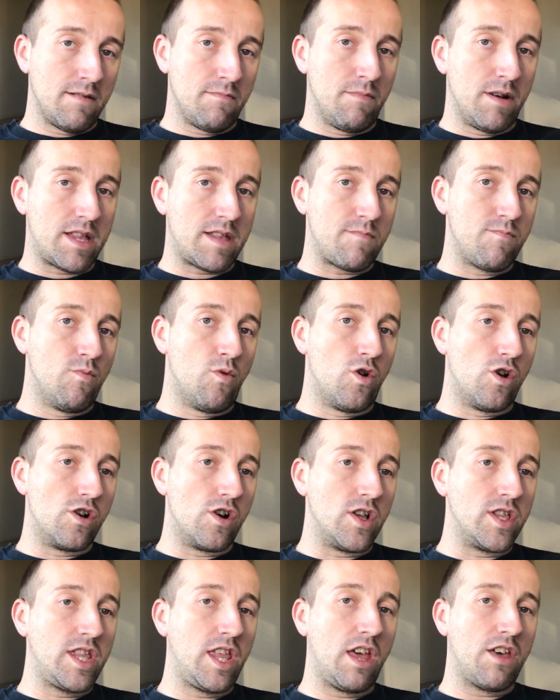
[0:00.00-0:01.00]
but
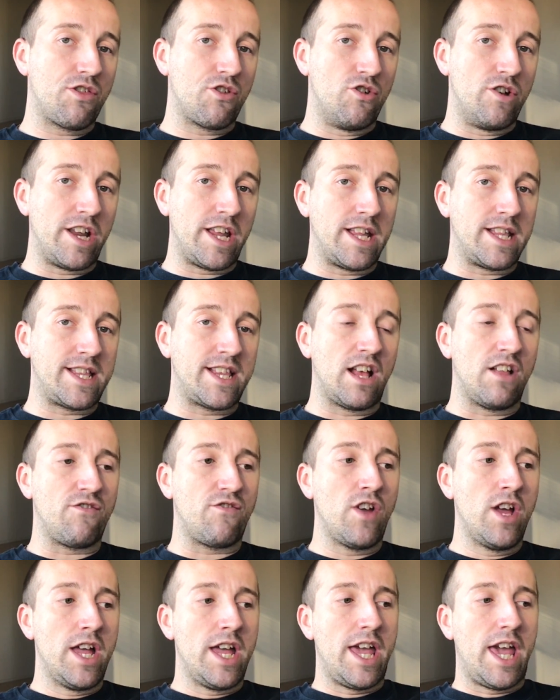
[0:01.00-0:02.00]
more on the authority
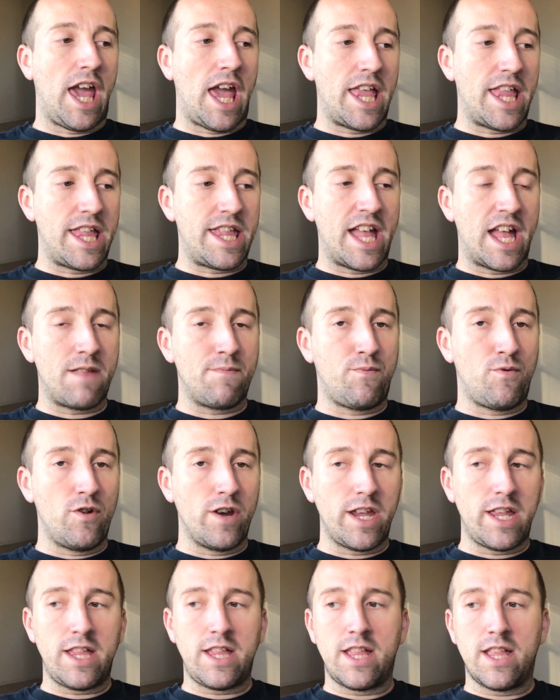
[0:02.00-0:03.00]
itself. And at that
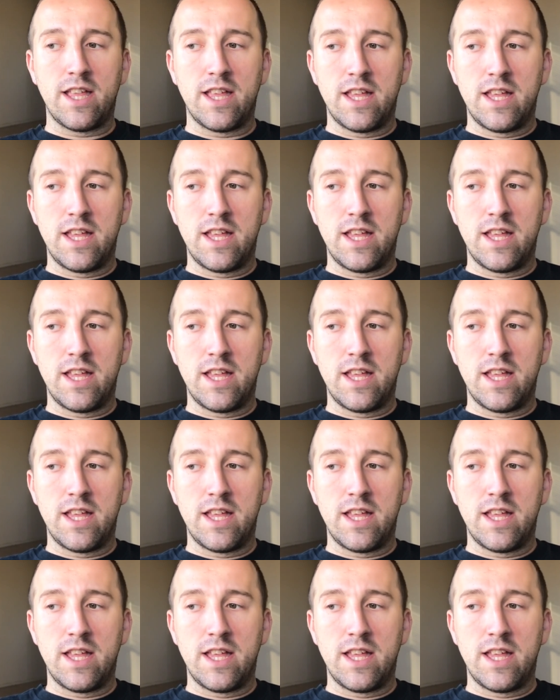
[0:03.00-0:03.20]
point,